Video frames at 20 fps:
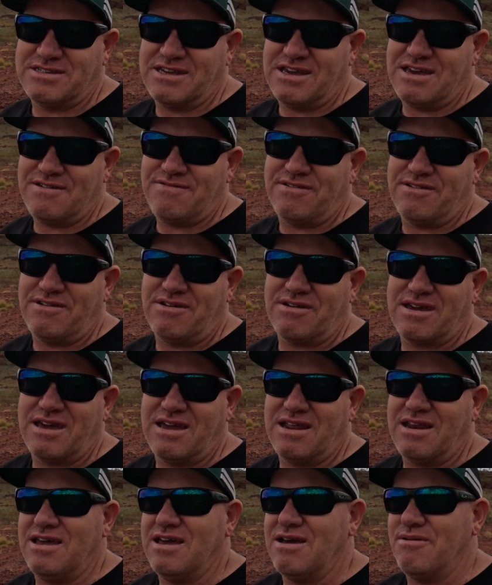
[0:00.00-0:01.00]
there for not
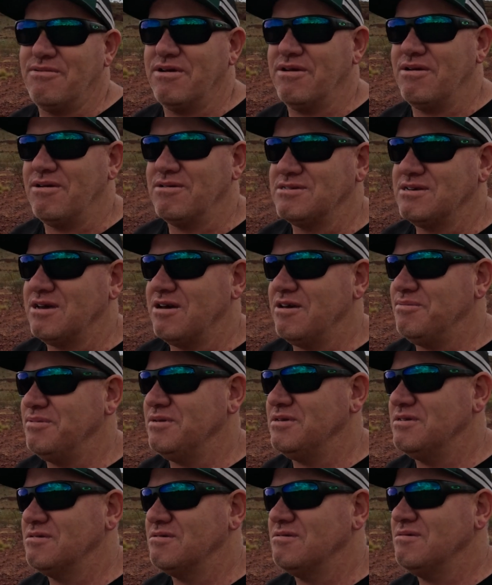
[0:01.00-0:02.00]
getting out where I was
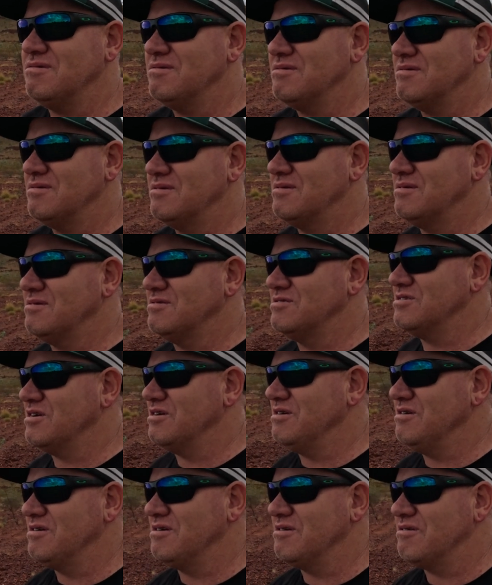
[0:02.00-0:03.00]
hoping to and show
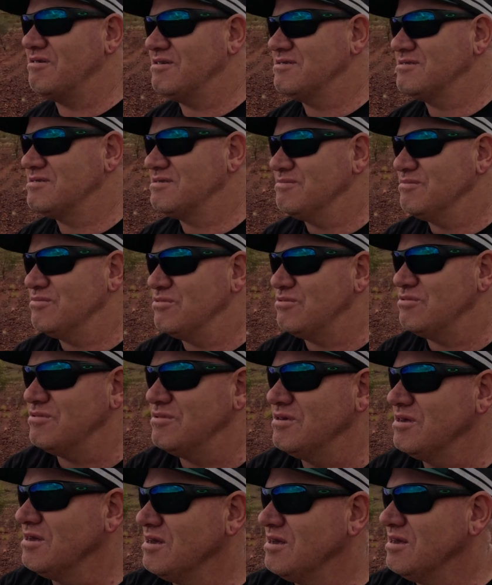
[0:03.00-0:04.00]
you guys some more
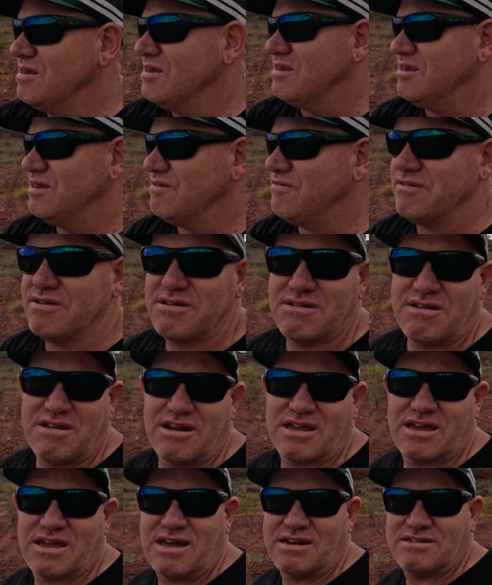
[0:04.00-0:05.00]
different kind
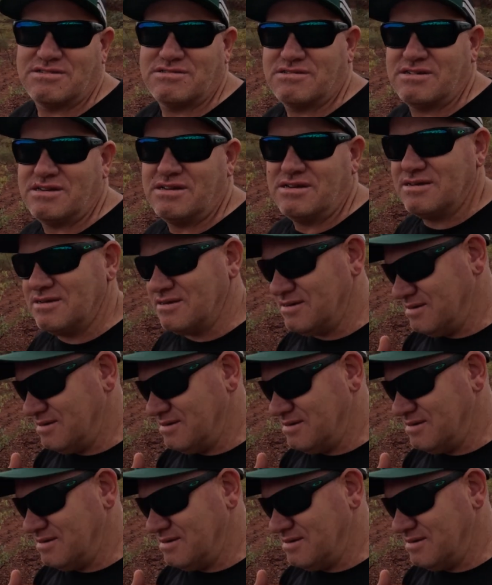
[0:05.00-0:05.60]
of country